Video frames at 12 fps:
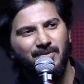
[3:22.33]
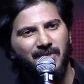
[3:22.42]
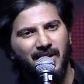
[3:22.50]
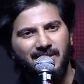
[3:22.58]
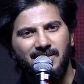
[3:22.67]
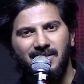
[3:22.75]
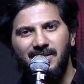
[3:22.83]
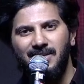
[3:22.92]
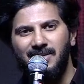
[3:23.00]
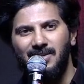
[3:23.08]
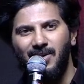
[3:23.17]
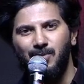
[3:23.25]

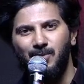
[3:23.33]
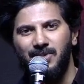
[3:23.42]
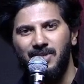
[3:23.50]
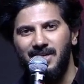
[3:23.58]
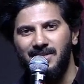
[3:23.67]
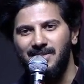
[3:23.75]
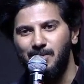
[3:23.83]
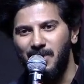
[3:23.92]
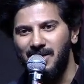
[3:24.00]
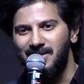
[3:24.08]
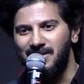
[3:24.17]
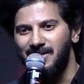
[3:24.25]
frenzied, almost crazy
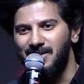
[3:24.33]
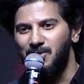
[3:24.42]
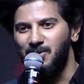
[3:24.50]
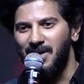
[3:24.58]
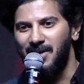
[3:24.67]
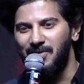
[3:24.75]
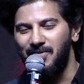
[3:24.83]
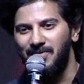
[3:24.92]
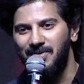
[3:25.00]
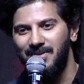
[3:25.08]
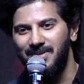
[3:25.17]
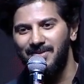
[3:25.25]
passion that you have
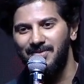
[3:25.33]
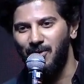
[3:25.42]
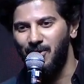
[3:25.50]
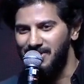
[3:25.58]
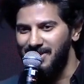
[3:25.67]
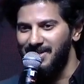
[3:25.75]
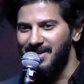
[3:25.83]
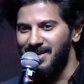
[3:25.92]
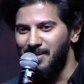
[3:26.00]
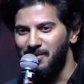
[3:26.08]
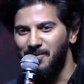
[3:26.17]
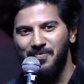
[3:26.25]
for Sita
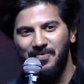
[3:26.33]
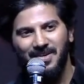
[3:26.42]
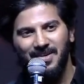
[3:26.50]
Ramam.